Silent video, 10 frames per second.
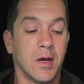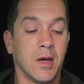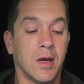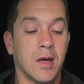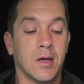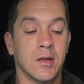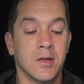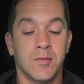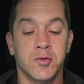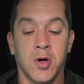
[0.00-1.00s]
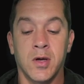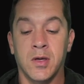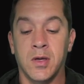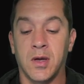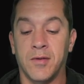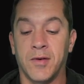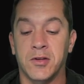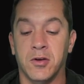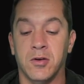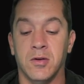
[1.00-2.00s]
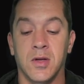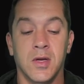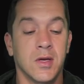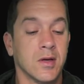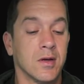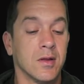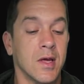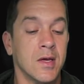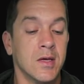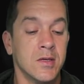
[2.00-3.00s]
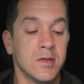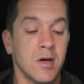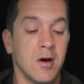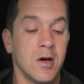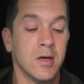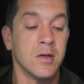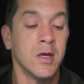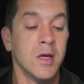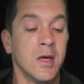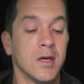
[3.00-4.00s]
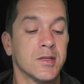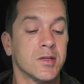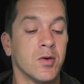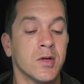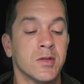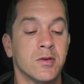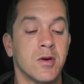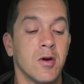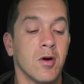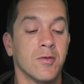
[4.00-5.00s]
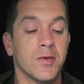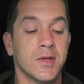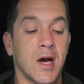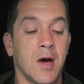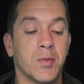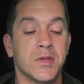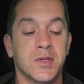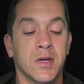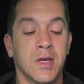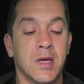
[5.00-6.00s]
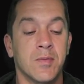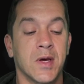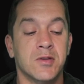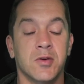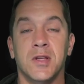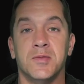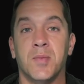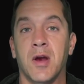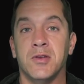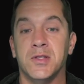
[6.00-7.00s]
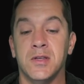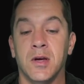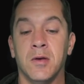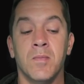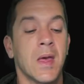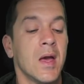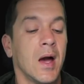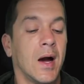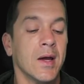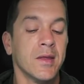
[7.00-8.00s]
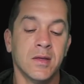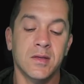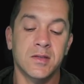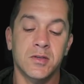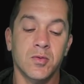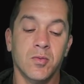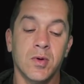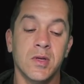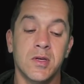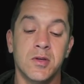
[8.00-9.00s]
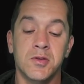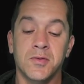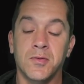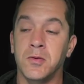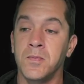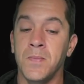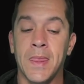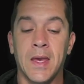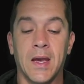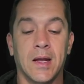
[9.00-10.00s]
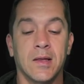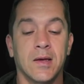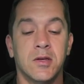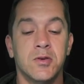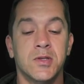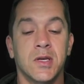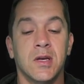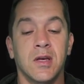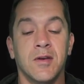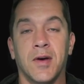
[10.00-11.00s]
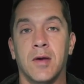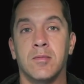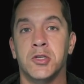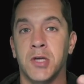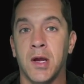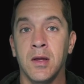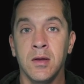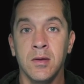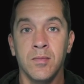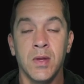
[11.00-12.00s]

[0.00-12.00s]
and I'm drawing if I turn glaze on it's going to go over the top and it's going to keep that transparency there. I think this is really useful. I like using it if I'm shading